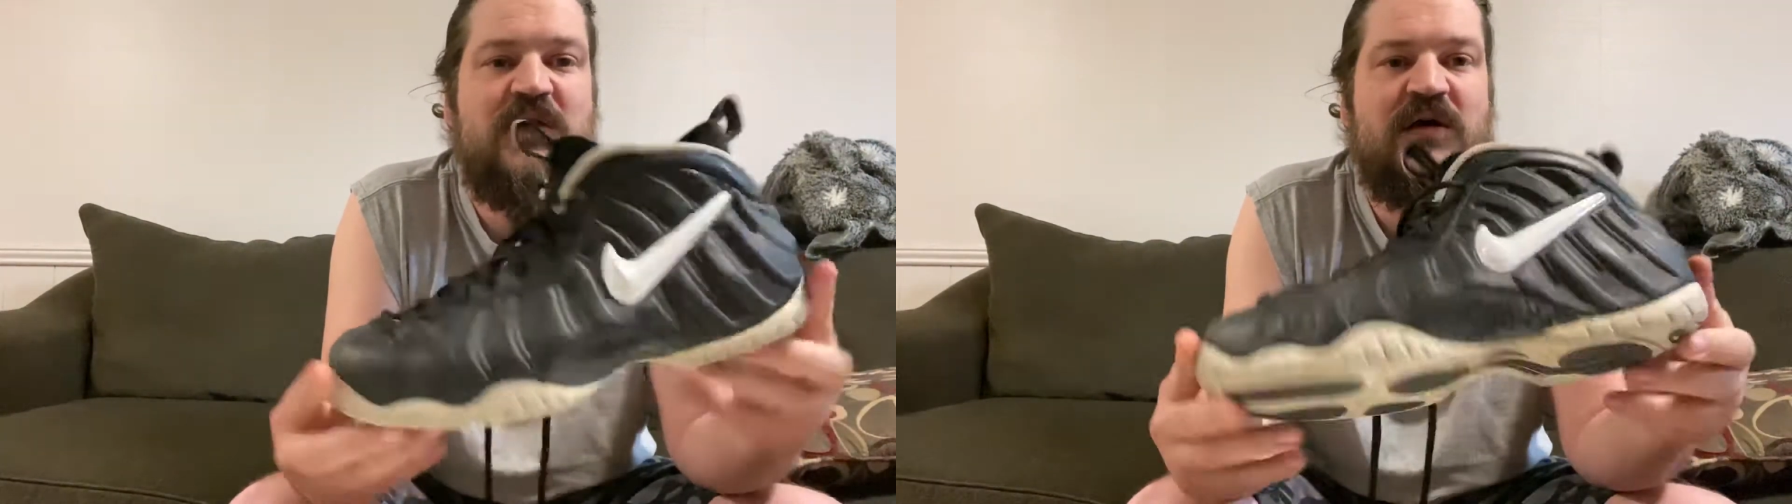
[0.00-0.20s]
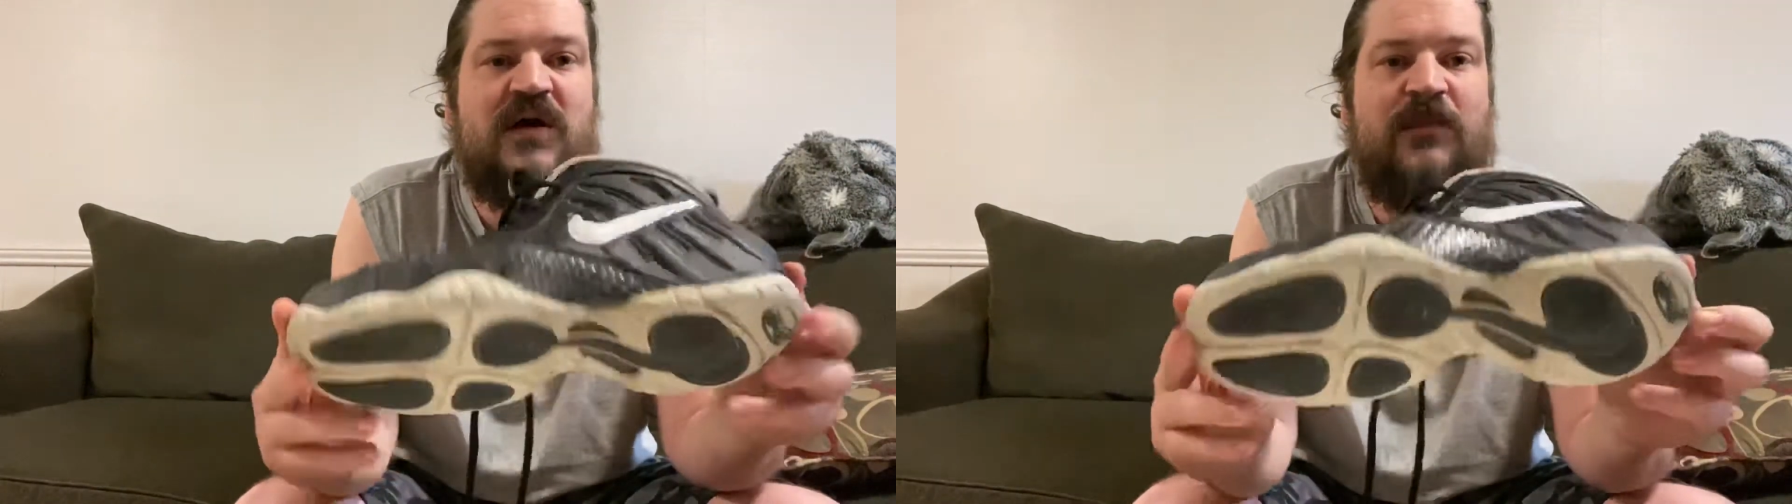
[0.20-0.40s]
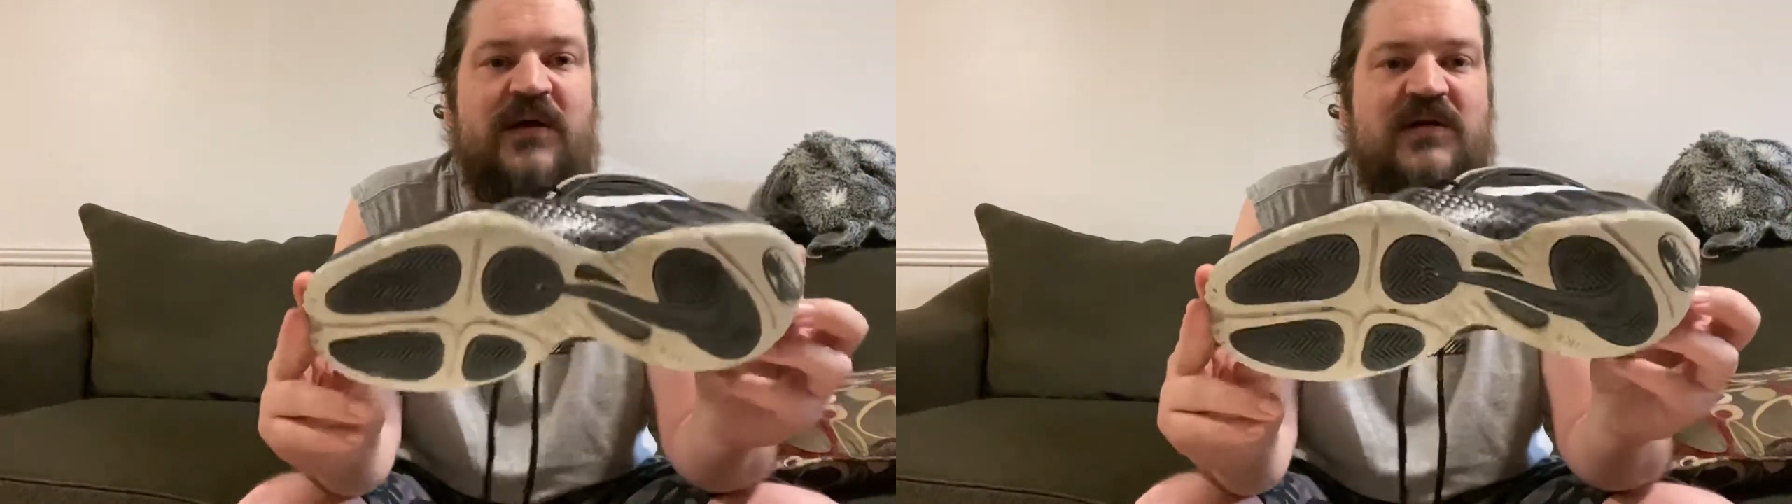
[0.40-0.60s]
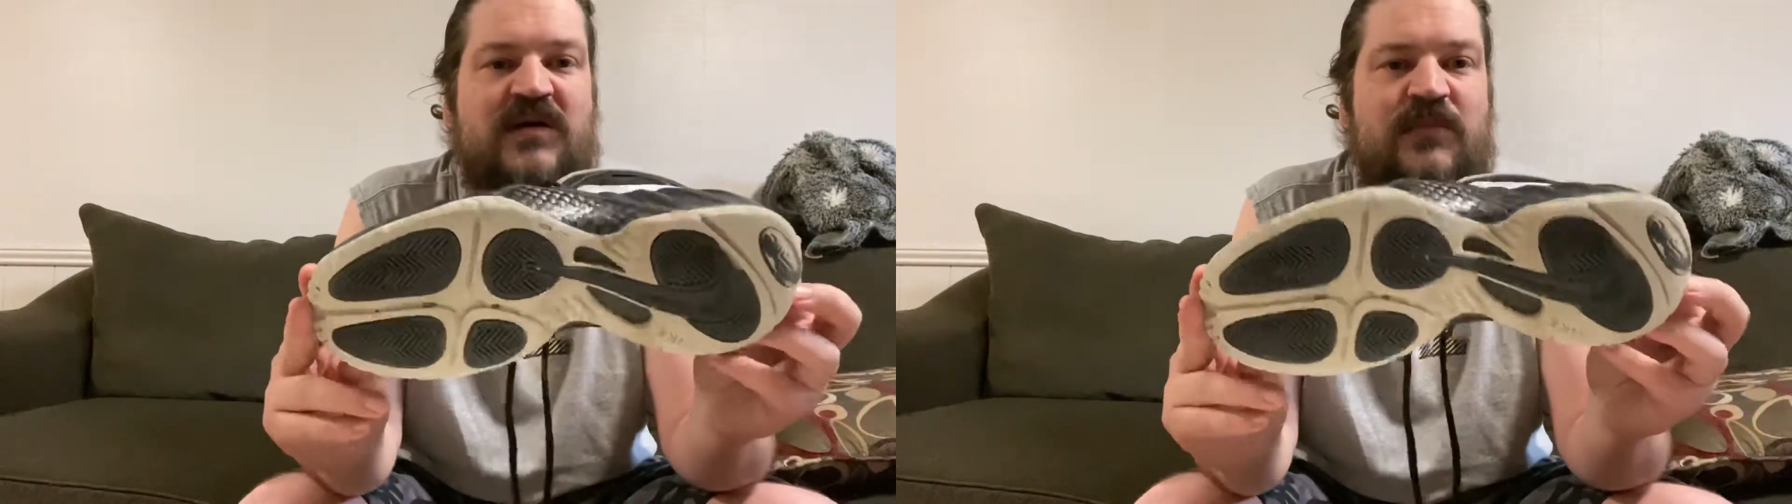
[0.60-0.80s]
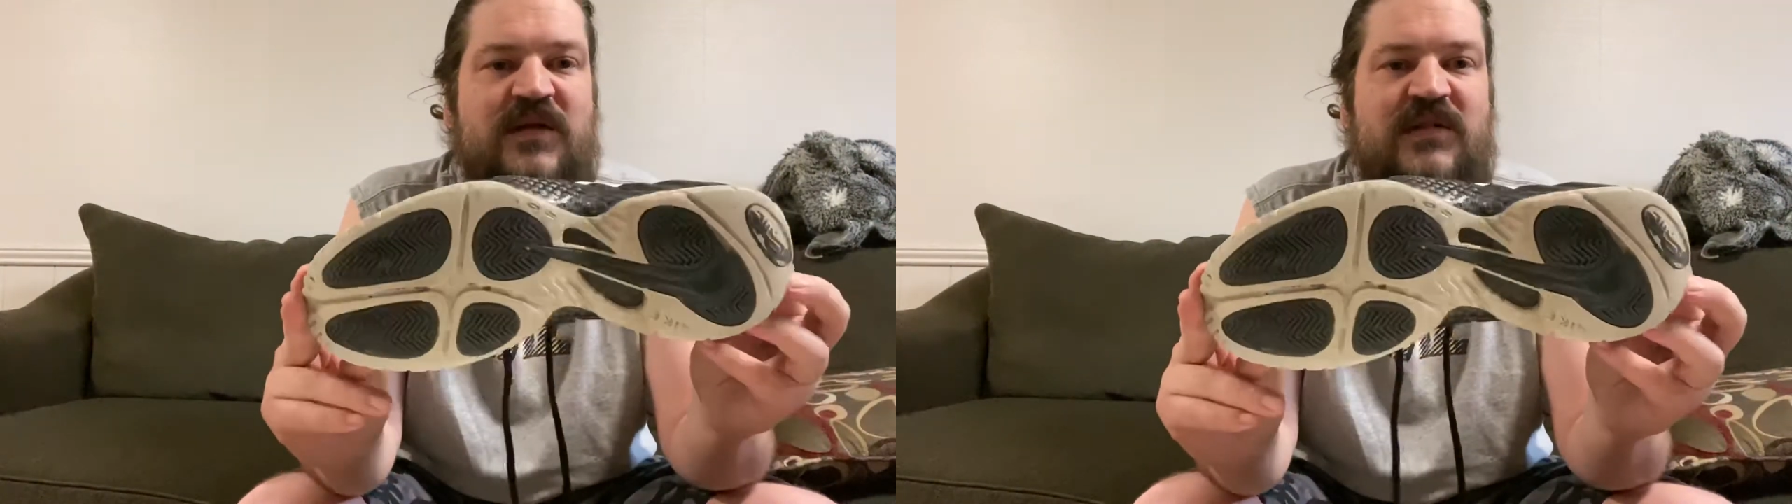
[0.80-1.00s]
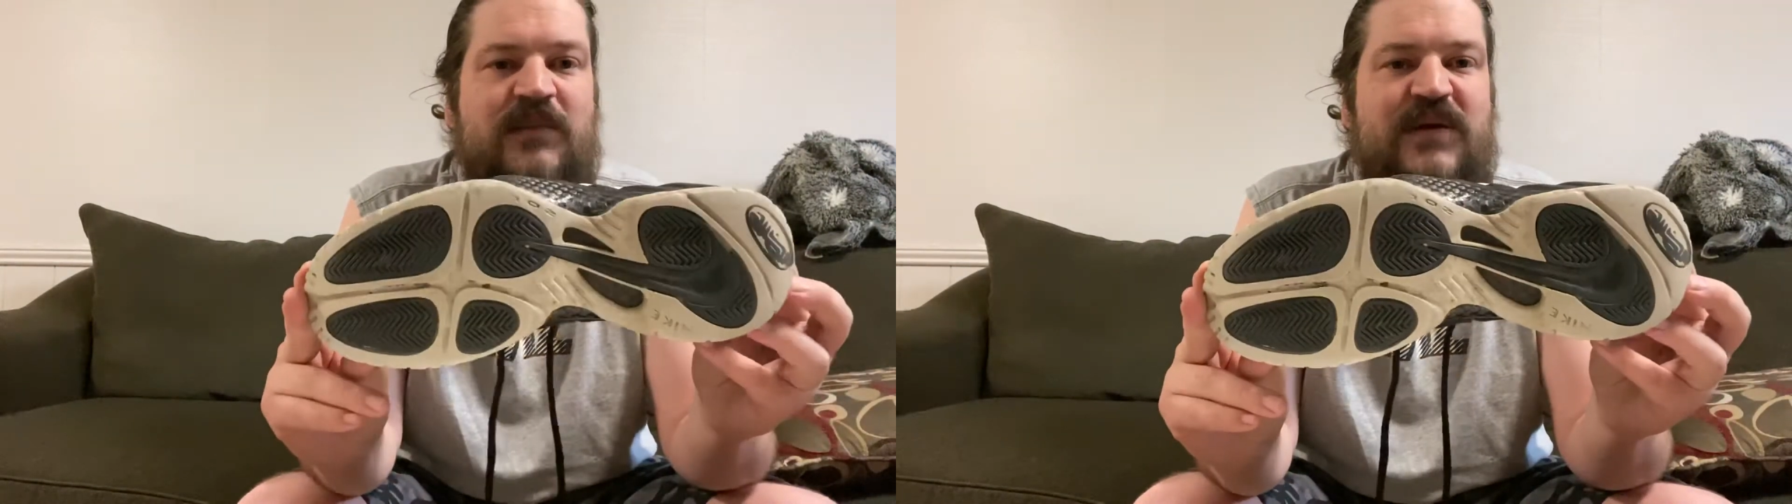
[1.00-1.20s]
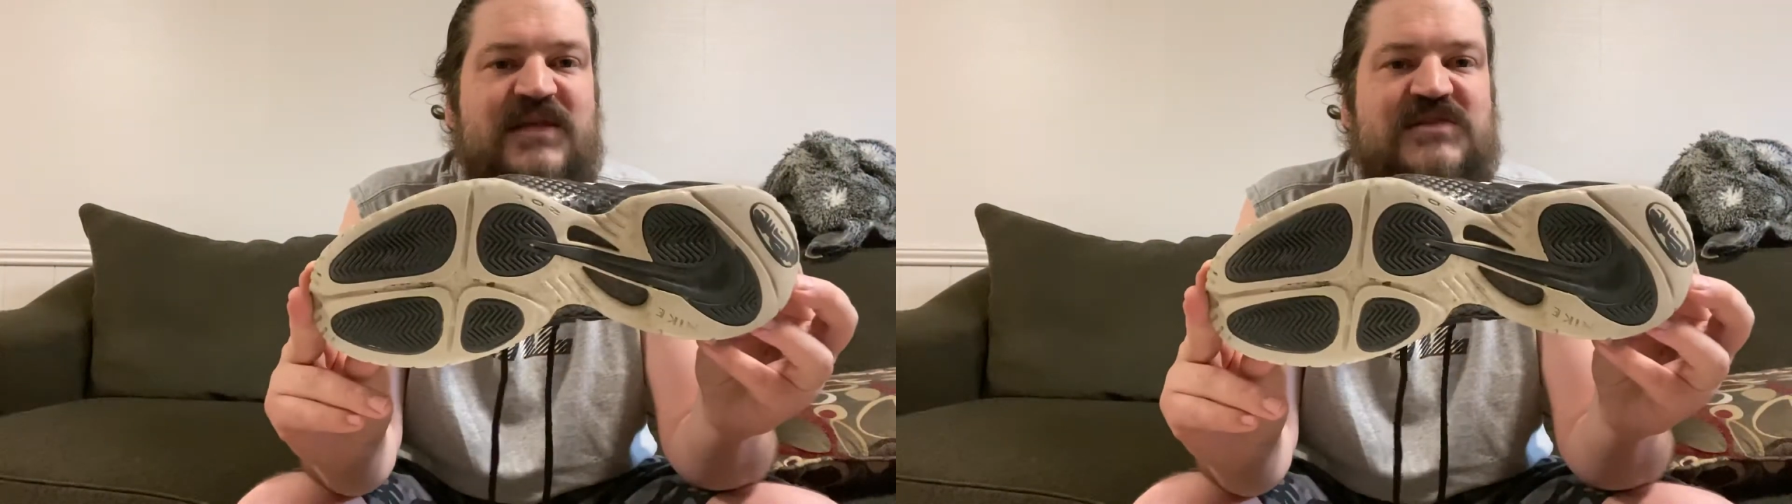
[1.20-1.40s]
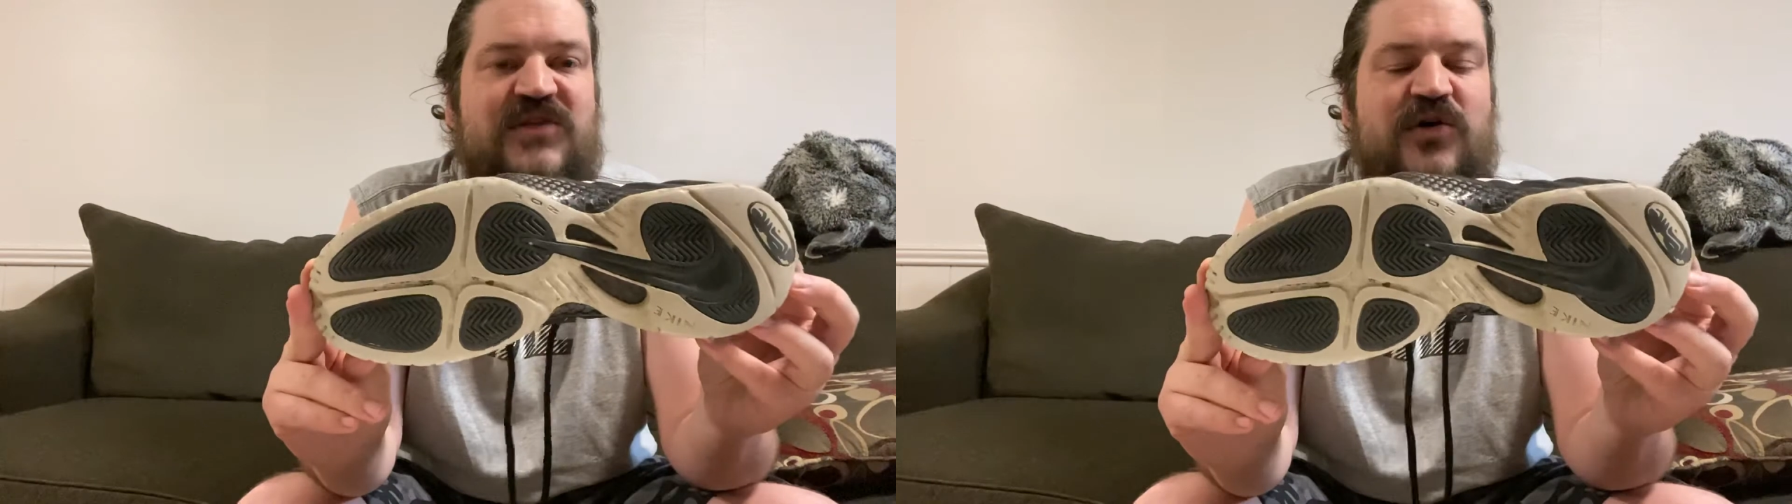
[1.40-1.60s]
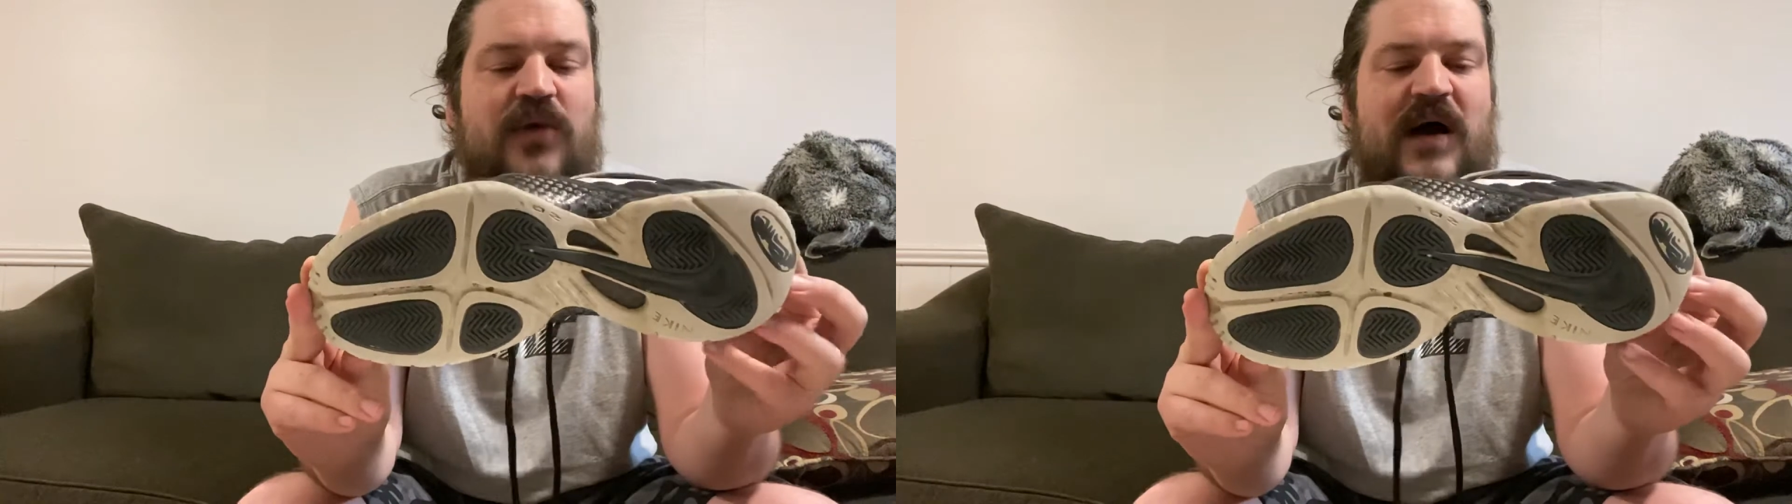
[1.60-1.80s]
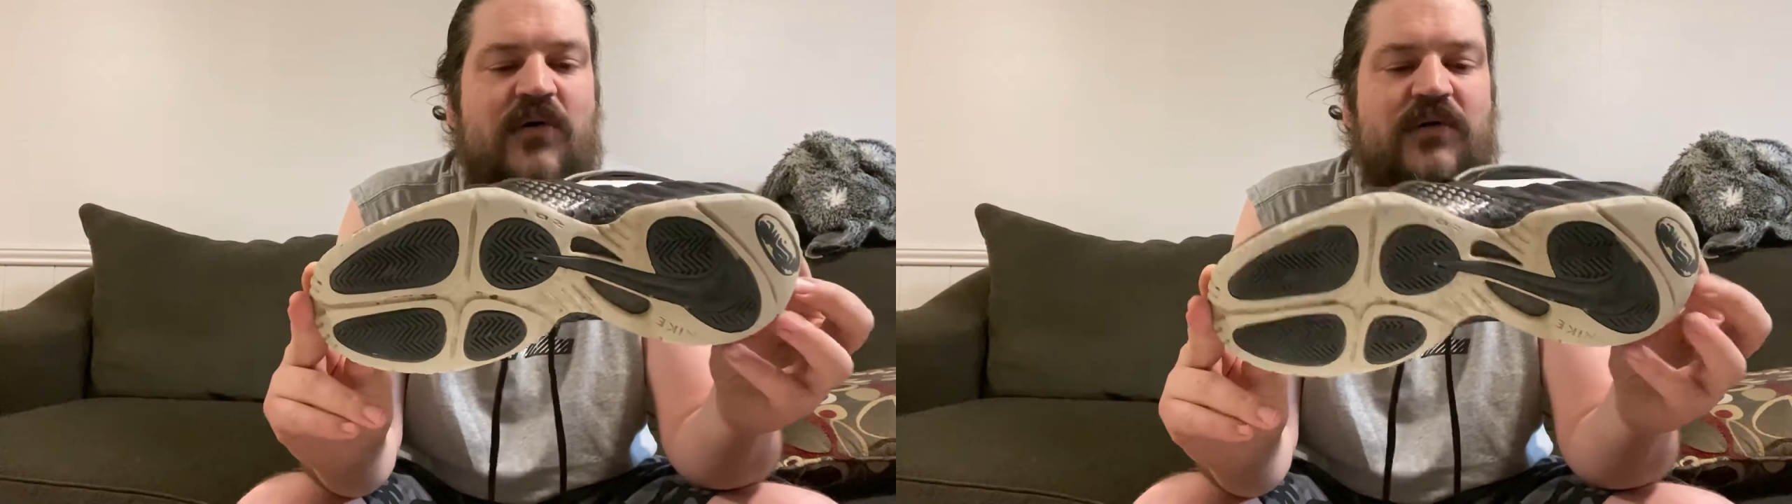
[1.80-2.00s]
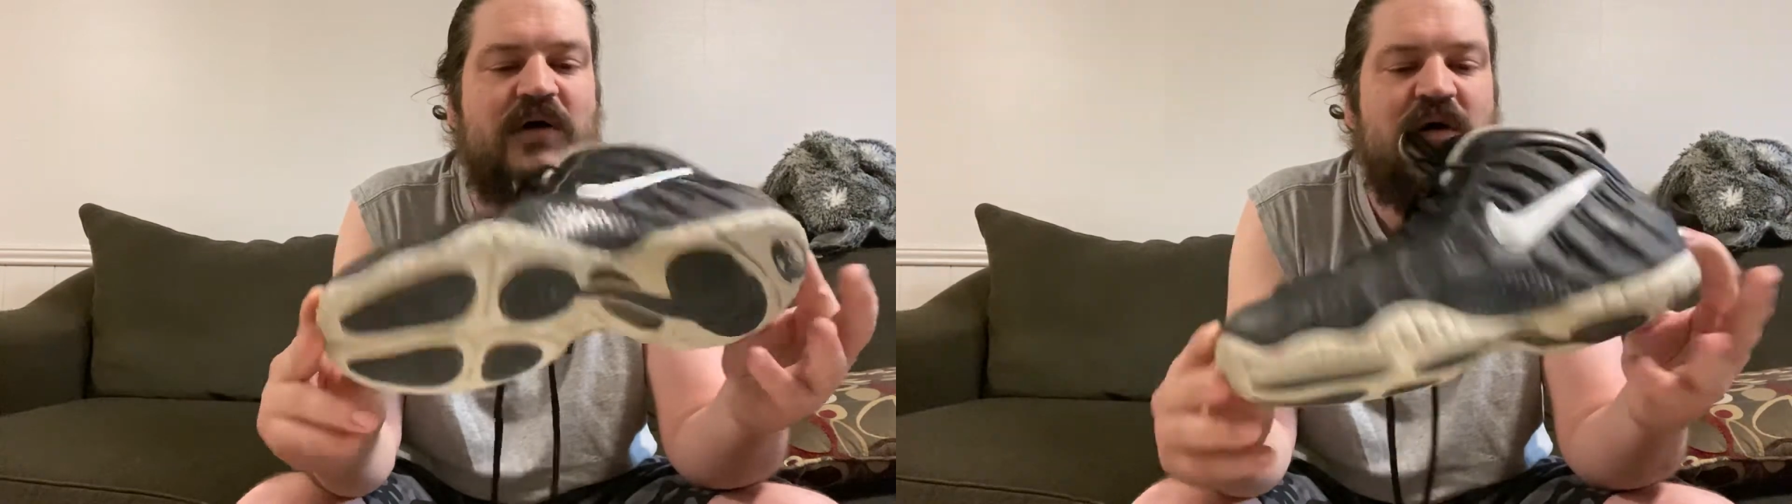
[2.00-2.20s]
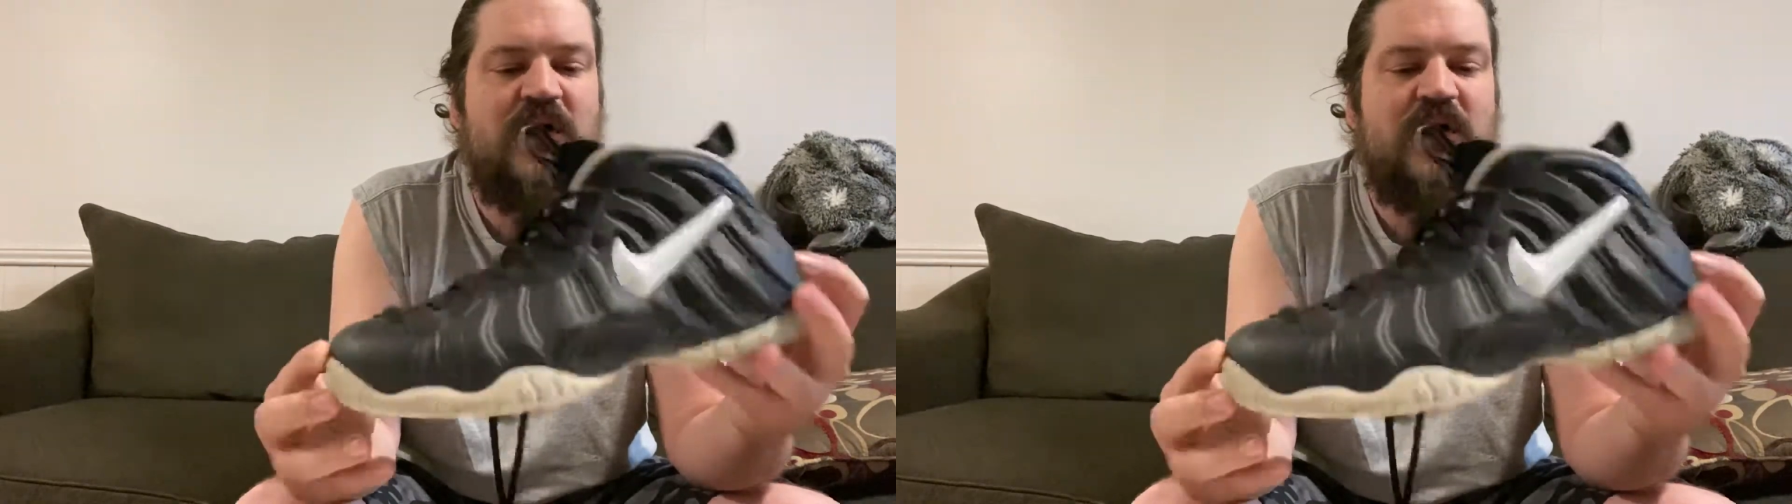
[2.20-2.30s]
completely beat to the ground.